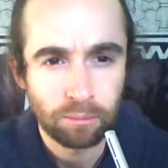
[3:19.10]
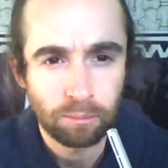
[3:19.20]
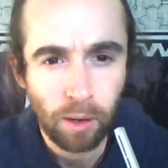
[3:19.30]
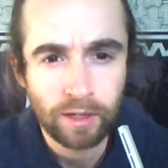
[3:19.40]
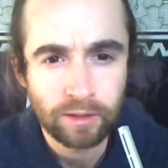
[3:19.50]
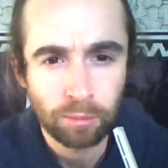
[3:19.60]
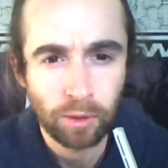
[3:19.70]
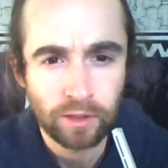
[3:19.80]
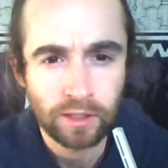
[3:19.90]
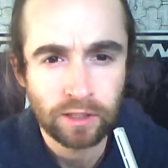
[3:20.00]

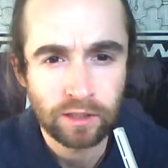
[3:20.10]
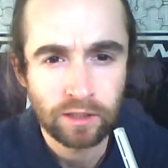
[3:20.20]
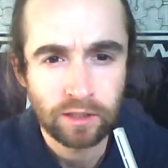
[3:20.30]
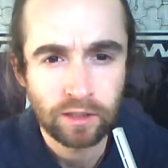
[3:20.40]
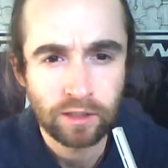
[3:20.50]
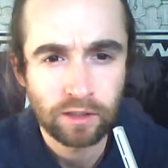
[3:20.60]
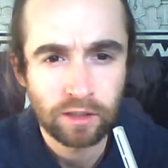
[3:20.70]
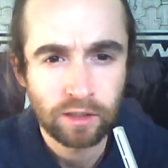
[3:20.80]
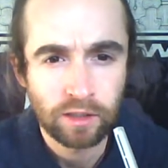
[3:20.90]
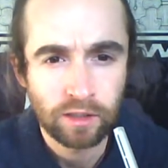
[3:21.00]
mind-body
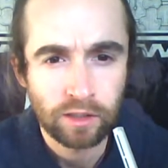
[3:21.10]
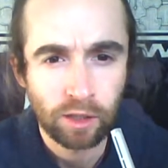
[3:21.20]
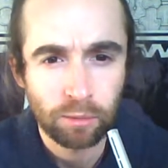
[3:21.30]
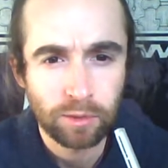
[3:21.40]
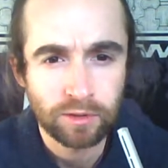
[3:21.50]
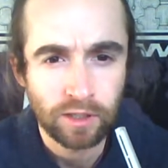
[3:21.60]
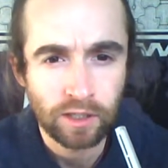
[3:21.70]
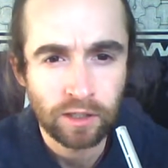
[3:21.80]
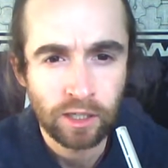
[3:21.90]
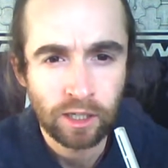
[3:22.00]

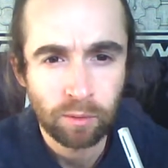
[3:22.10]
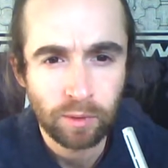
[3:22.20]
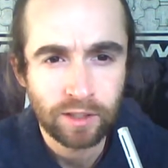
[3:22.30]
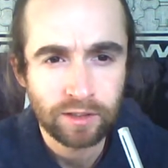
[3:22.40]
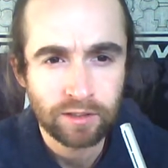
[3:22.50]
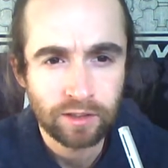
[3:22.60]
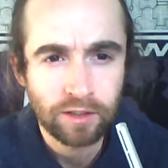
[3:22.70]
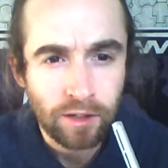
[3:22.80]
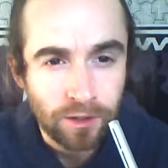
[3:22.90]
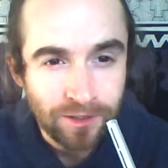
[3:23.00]
composite, we need to
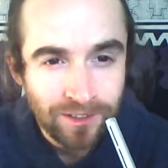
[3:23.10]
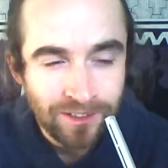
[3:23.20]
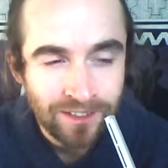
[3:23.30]
know